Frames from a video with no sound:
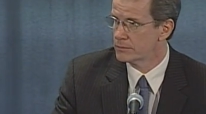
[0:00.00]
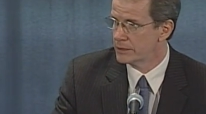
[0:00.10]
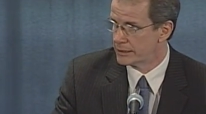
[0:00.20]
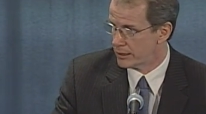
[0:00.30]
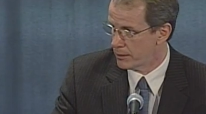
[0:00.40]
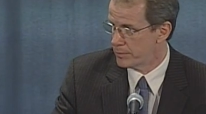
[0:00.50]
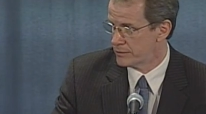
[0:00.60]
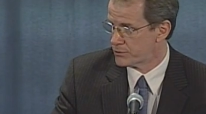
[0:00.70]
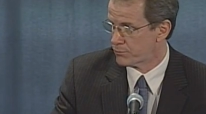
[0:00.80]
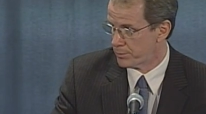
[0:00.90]

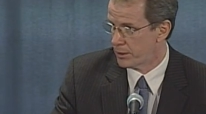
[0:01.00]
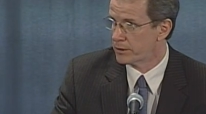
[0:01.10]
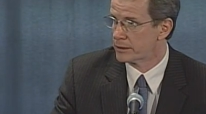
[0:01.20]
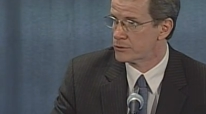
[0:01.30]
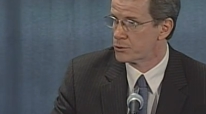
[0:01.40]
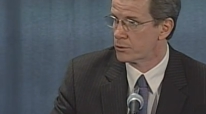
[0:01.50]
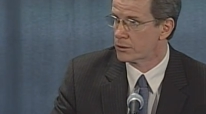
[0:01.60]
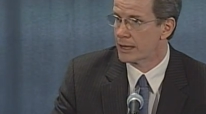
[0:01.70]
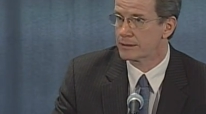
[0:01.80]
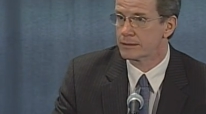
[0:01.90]
incumbents, Republicans, who were
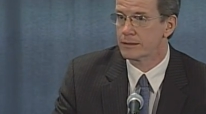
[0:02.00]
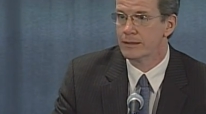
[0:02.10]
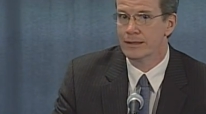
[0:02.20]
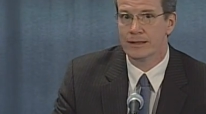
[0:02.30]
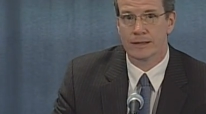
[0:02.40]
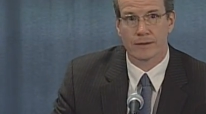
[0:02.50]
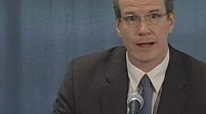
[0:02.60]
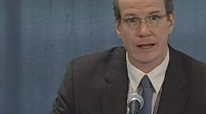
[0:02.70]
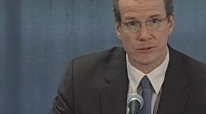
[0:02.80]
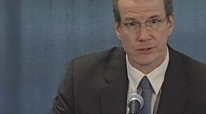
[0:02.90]
elected in the
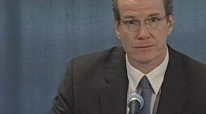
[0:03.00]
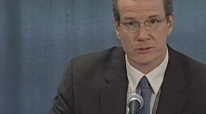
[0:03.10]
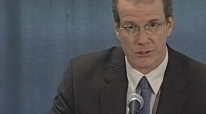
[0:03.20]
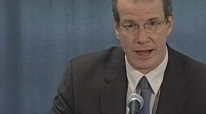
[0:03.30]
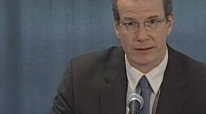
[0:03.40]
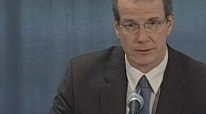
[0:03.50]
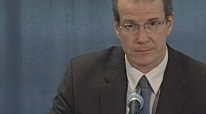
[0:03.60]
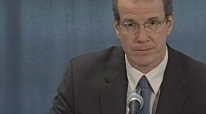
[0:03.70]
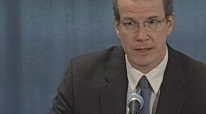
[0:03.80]
last cycle.